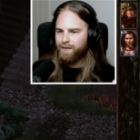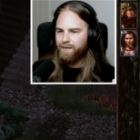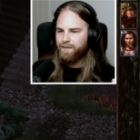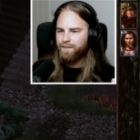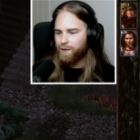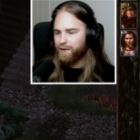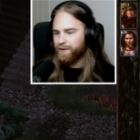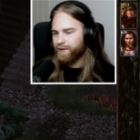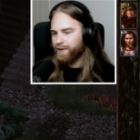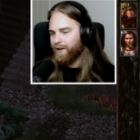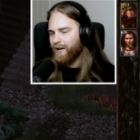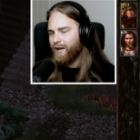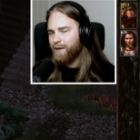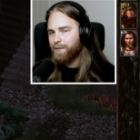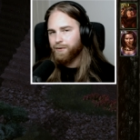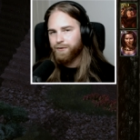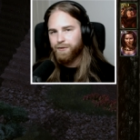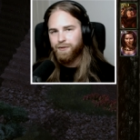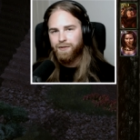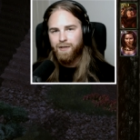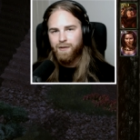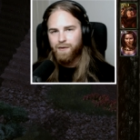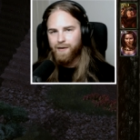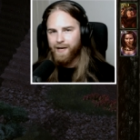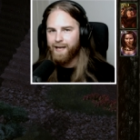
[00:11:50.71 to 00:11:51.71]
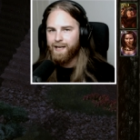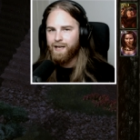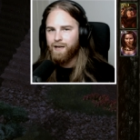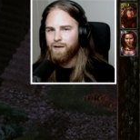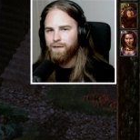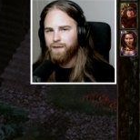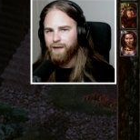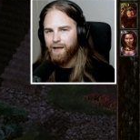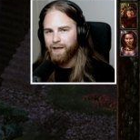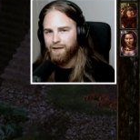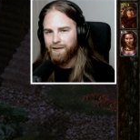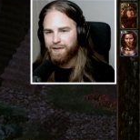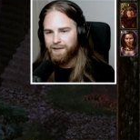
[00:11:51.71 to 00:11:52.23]
he was not able to do
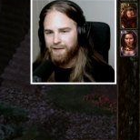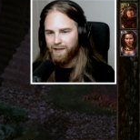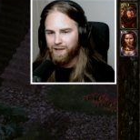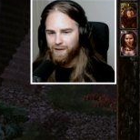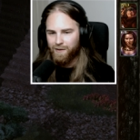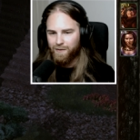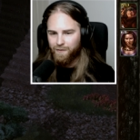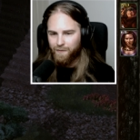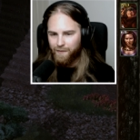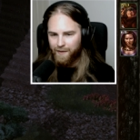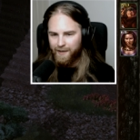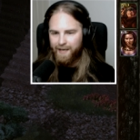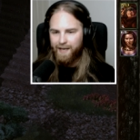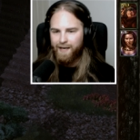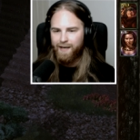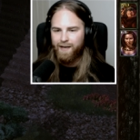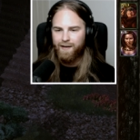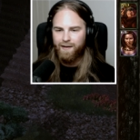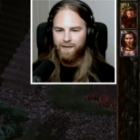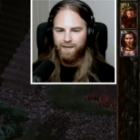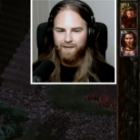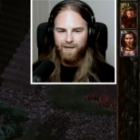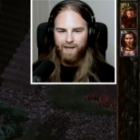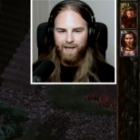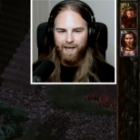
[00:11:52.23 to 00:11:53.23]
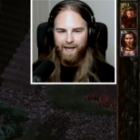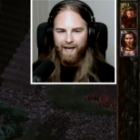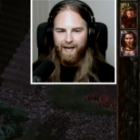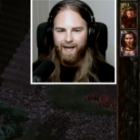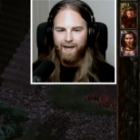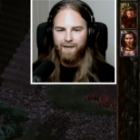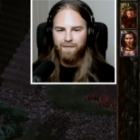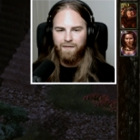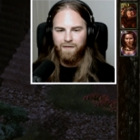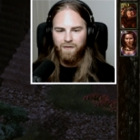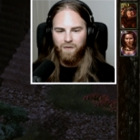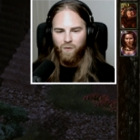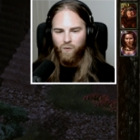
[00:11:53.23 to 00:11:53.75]
anything, so we
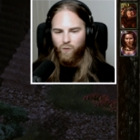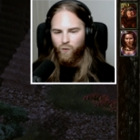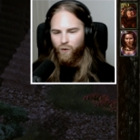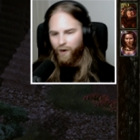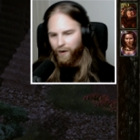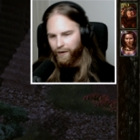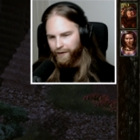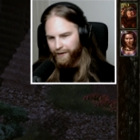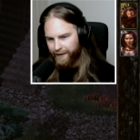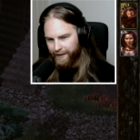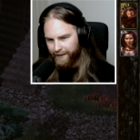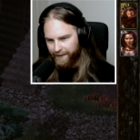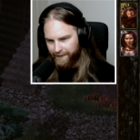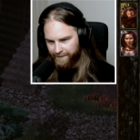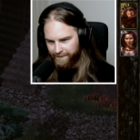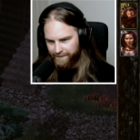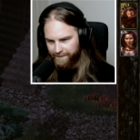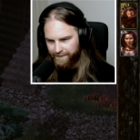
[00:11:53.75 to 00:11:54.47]
have won.